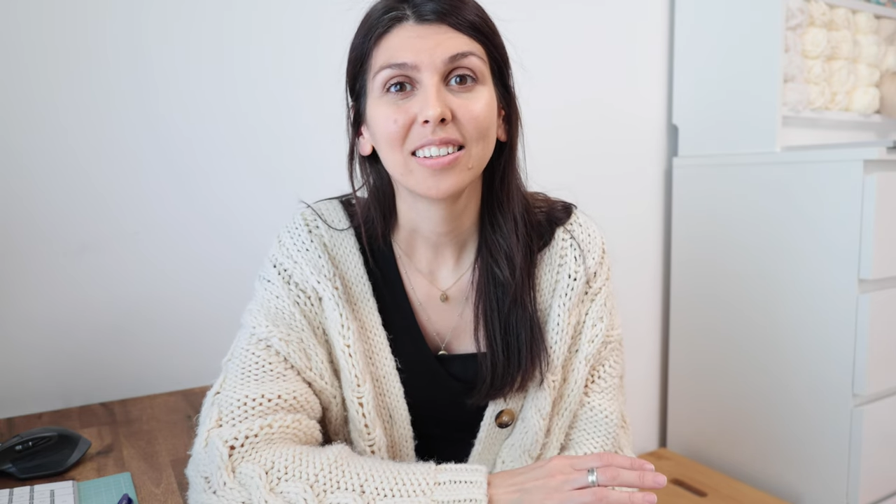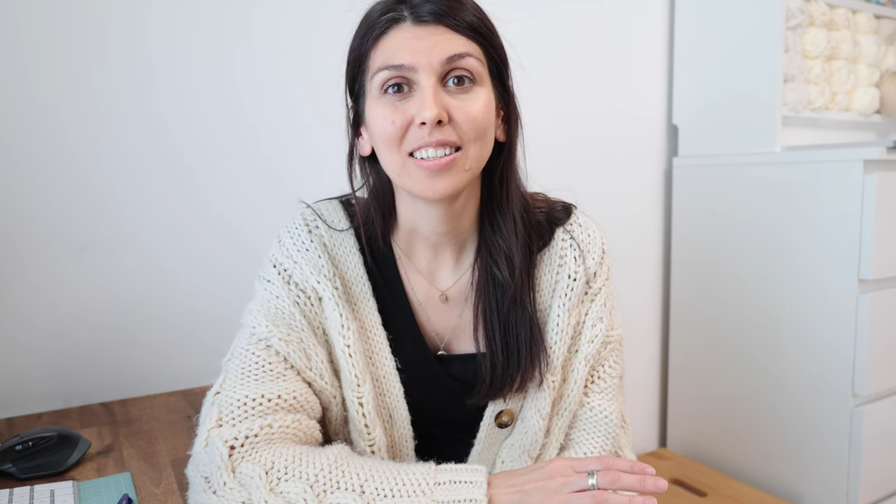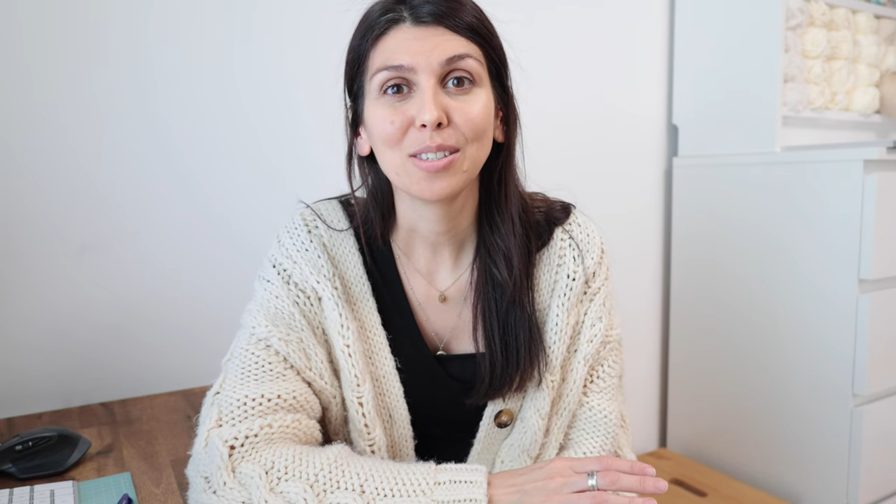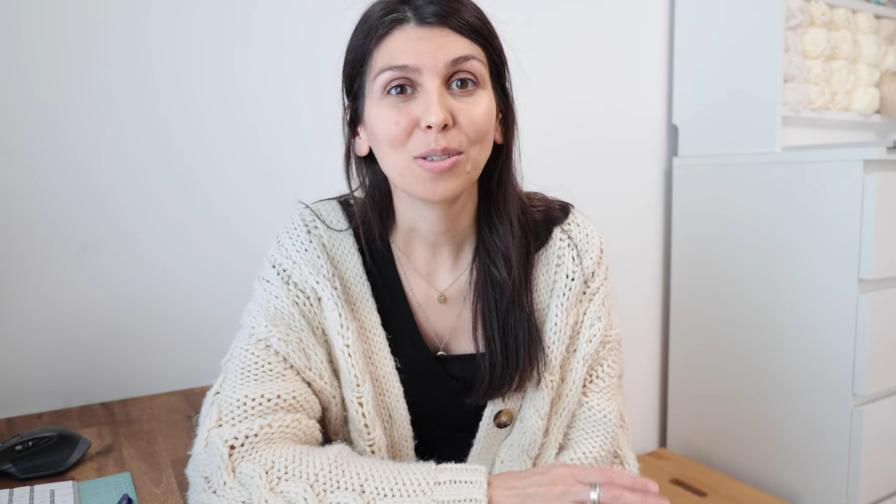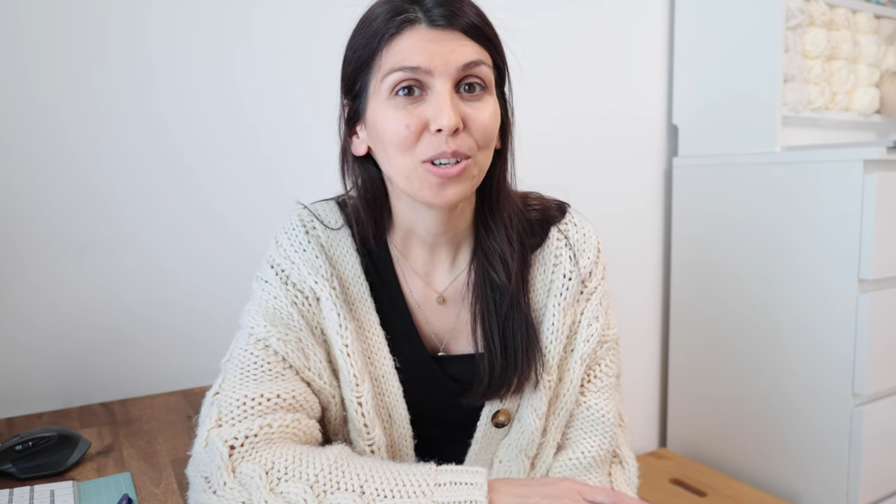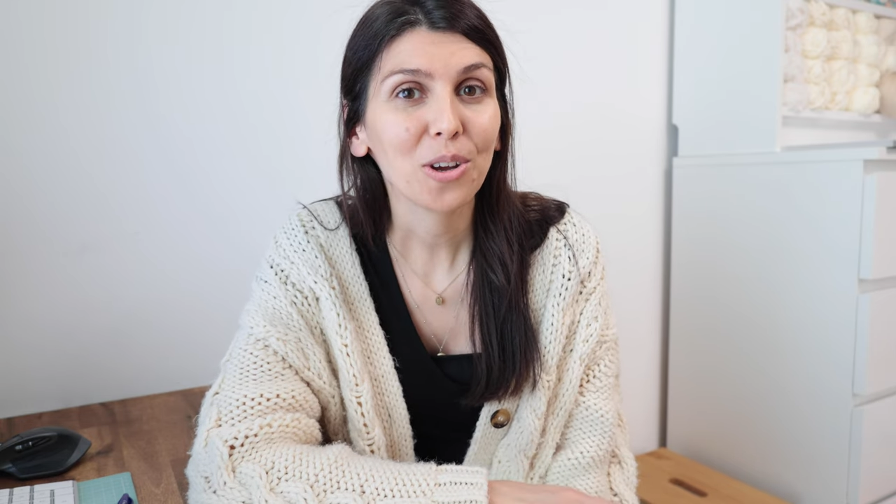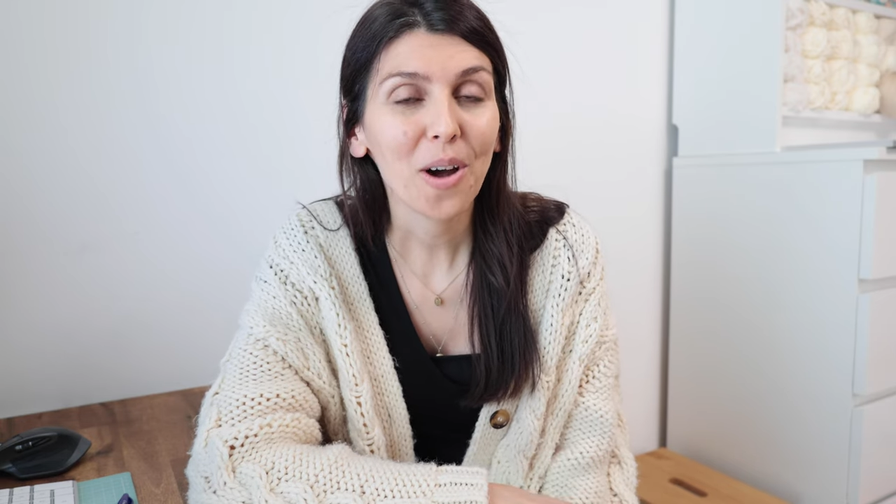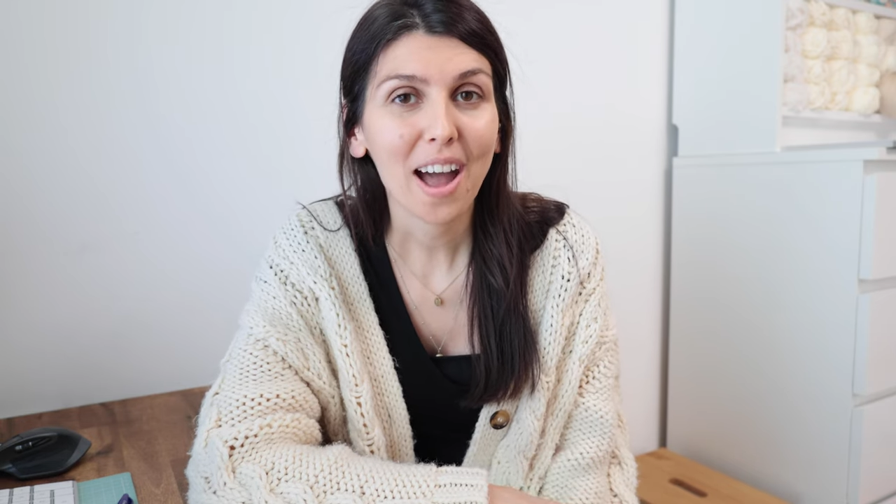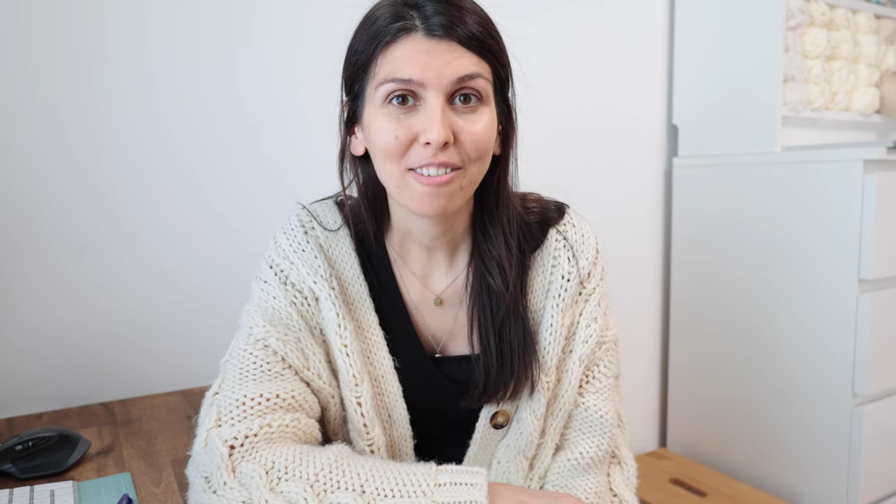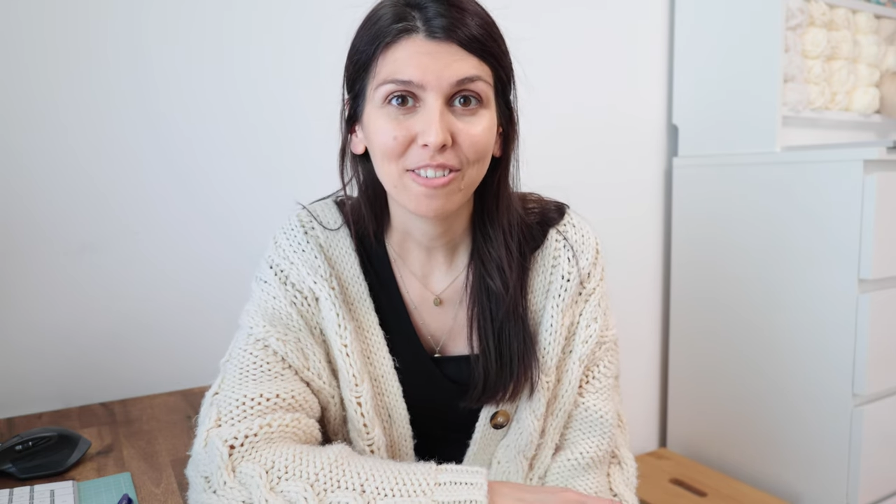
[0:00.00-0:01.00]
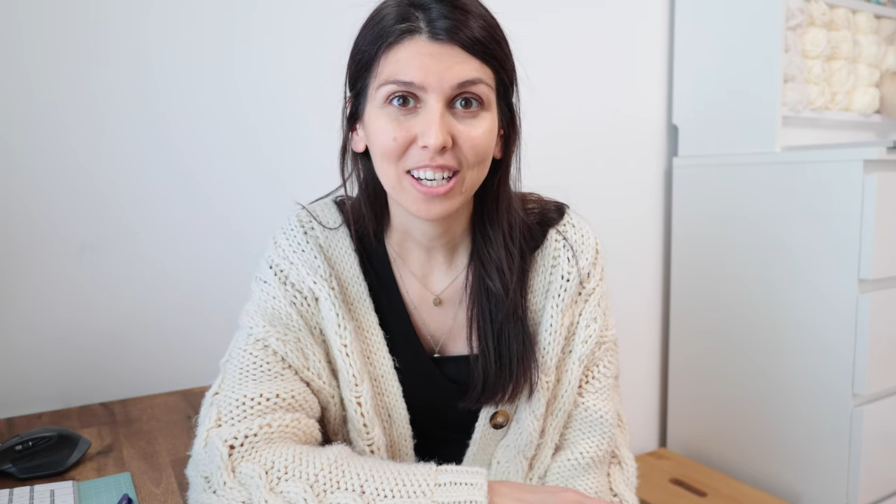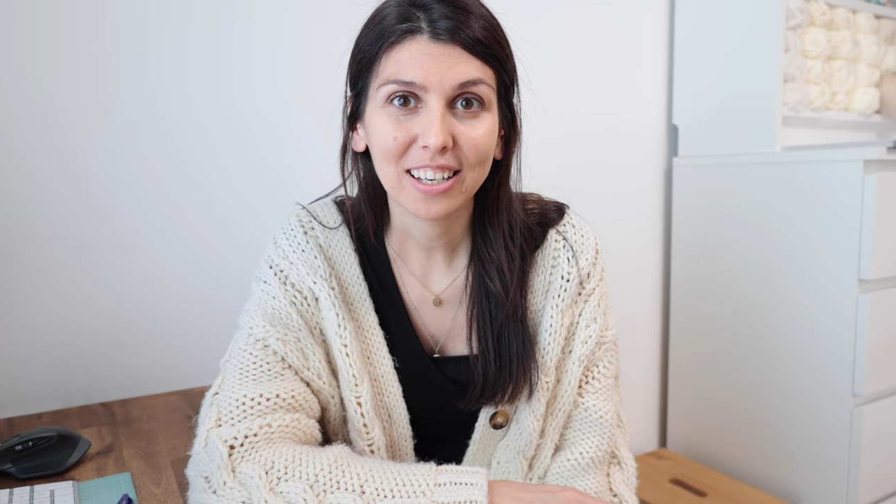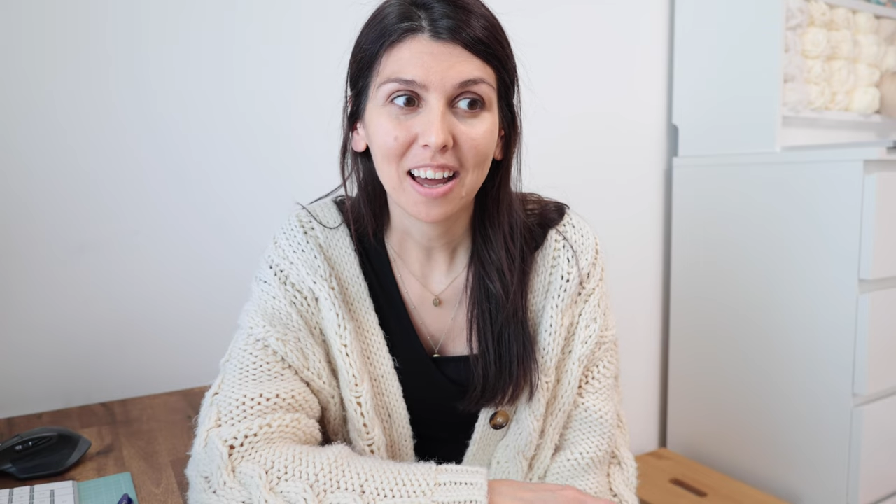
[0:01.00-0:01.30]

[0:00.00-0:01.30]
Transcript: the studio every